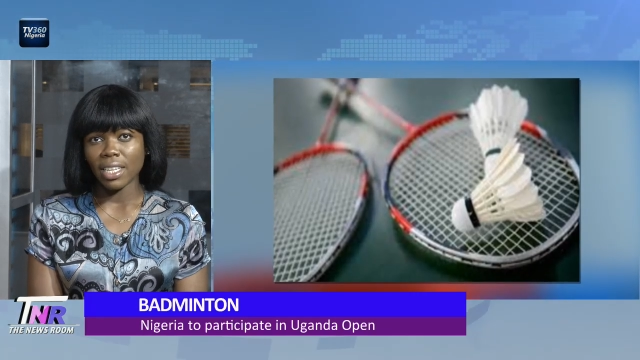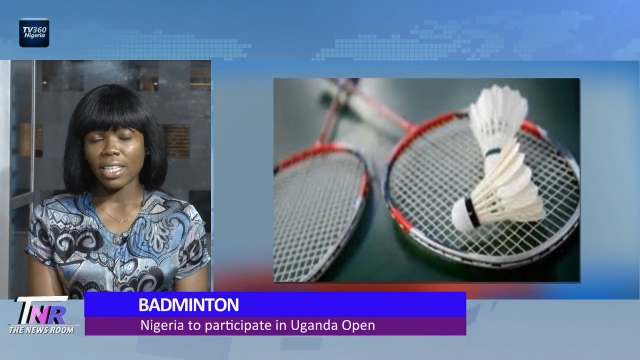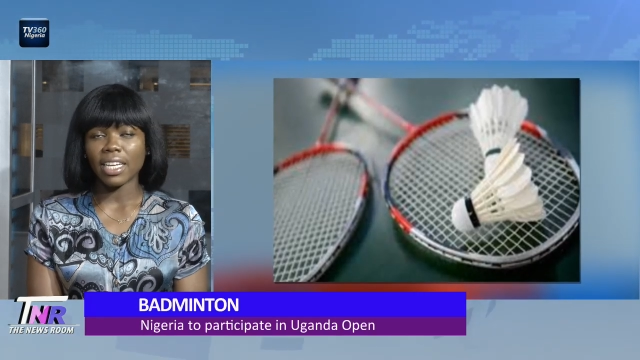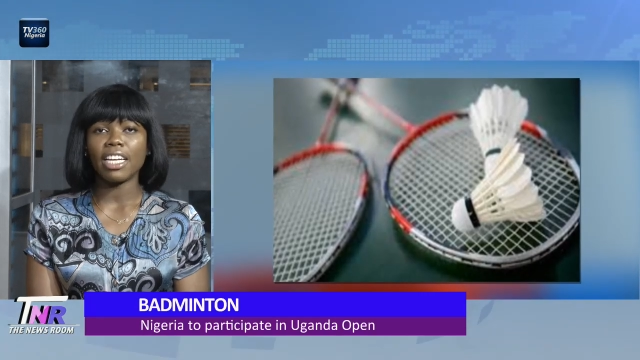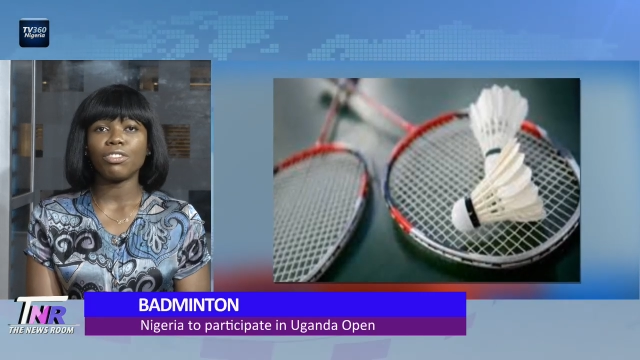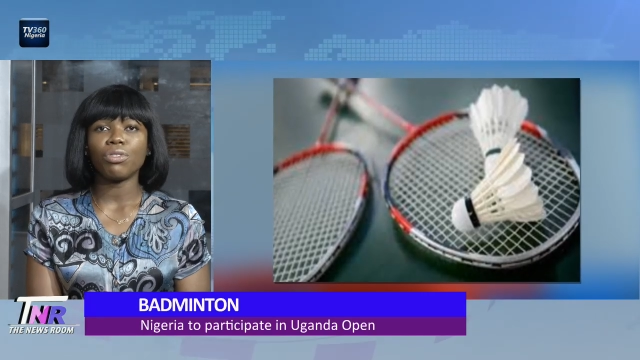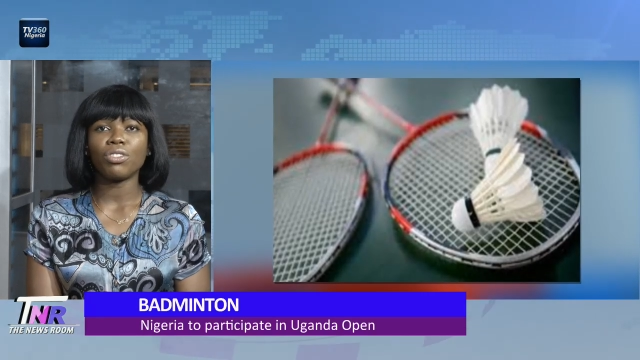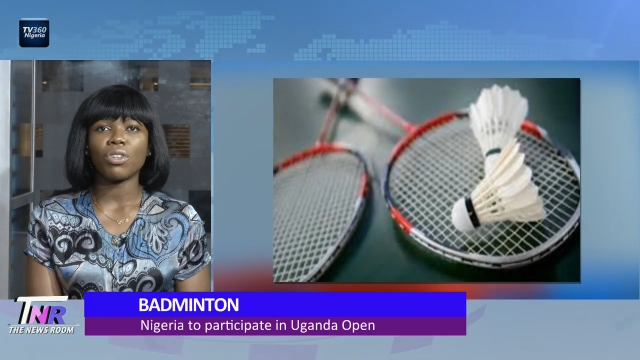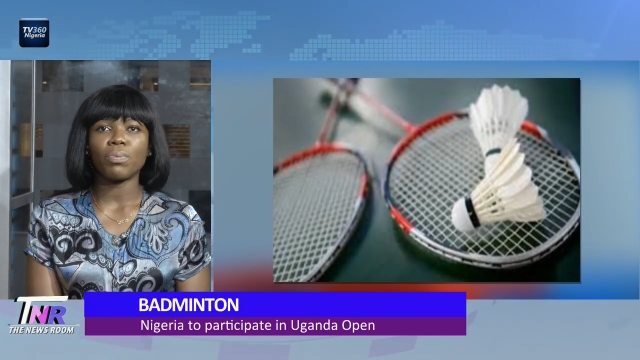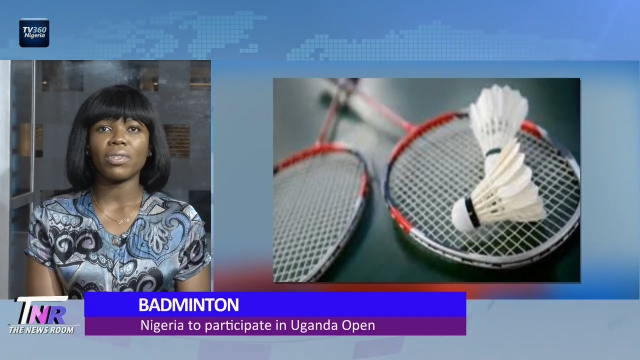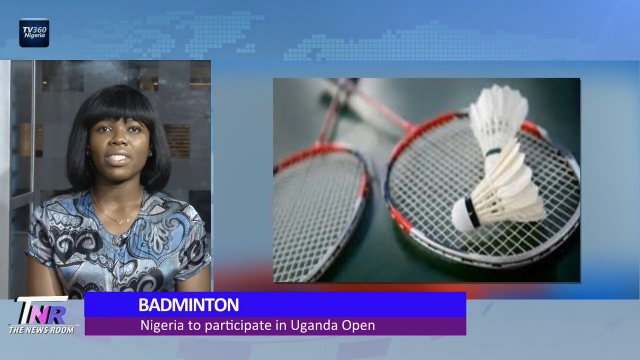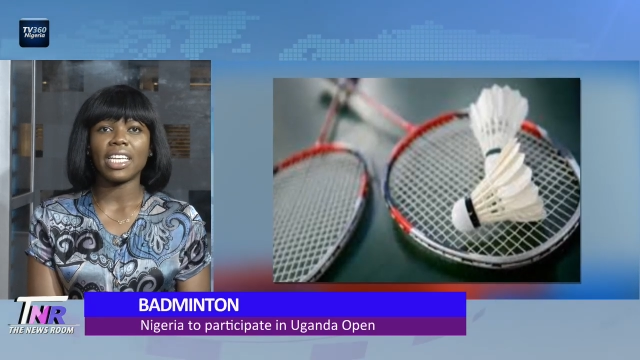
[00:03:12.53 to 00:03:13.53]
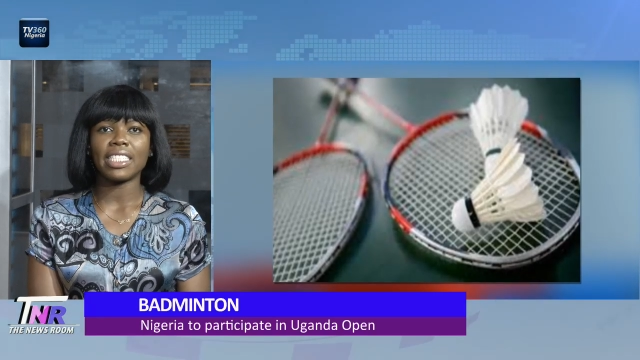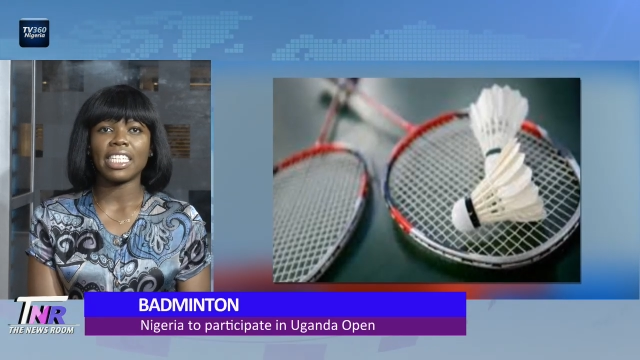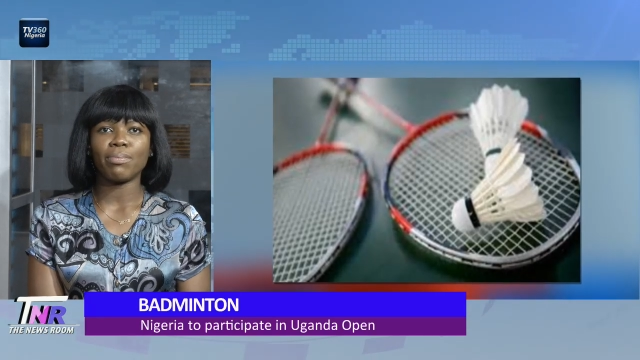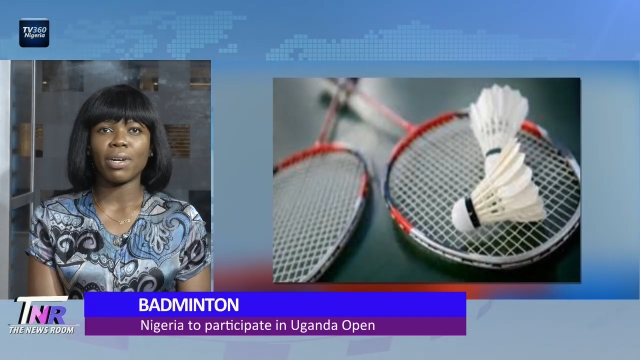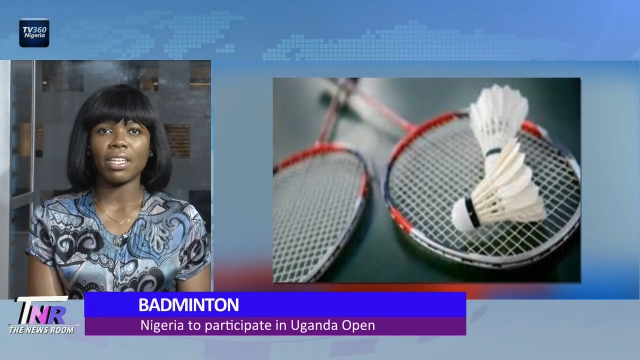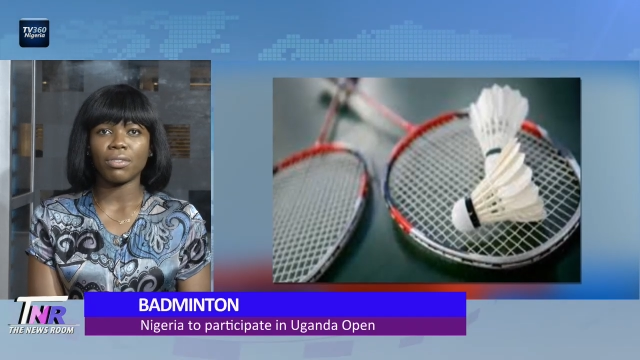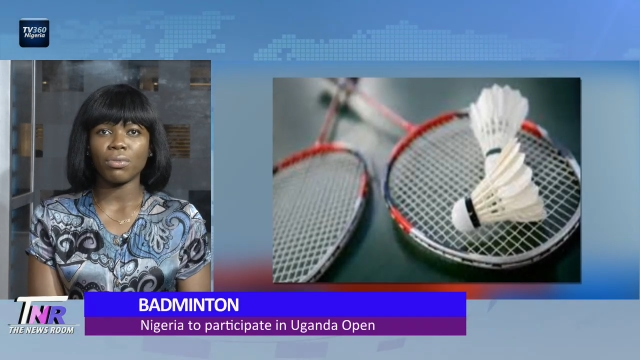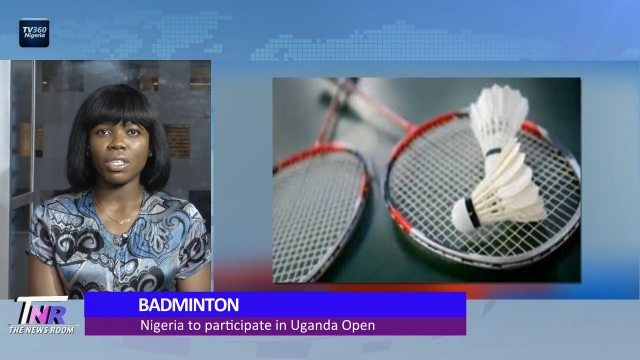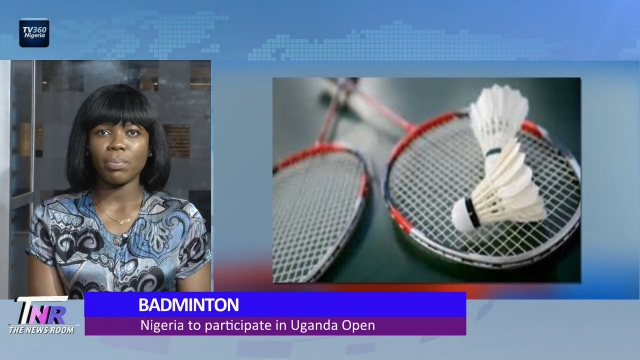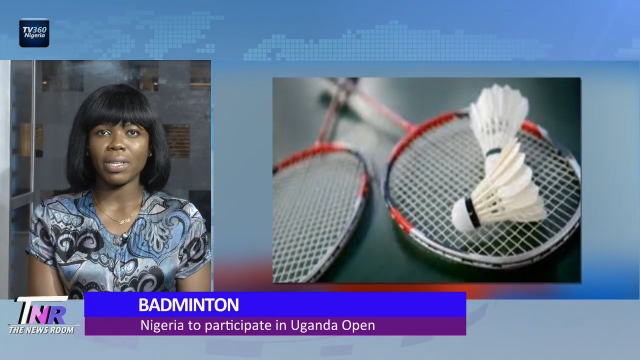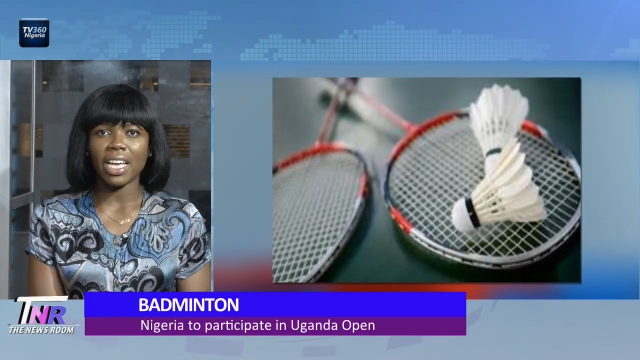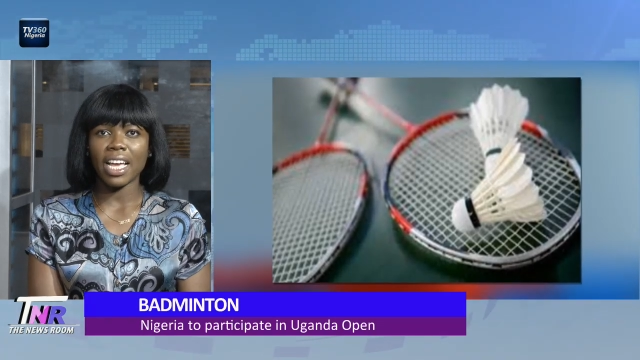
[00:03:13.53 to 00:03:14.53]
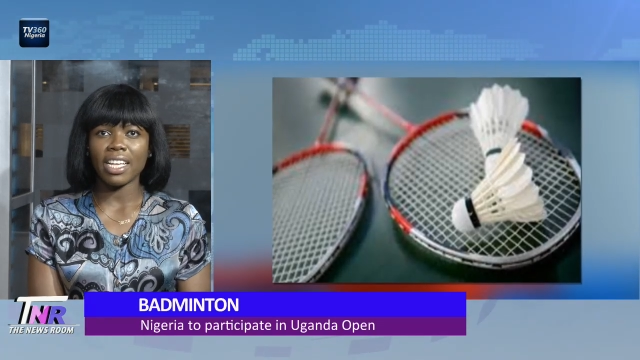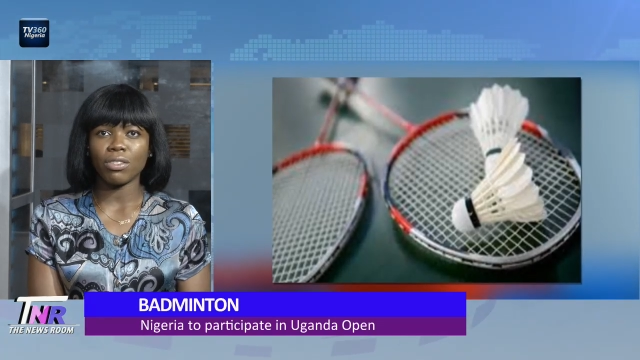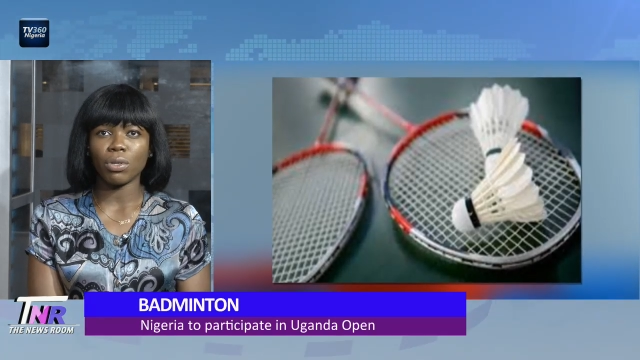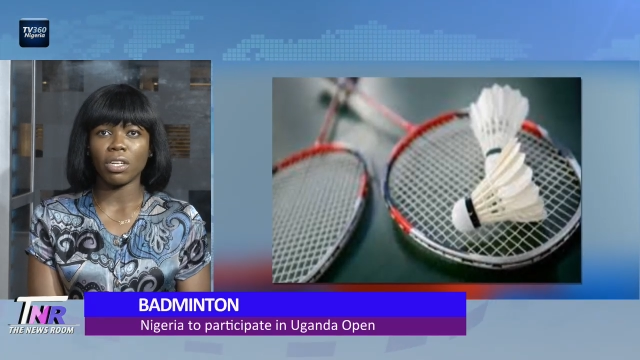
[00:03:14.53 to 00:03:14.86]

The country is represented by three players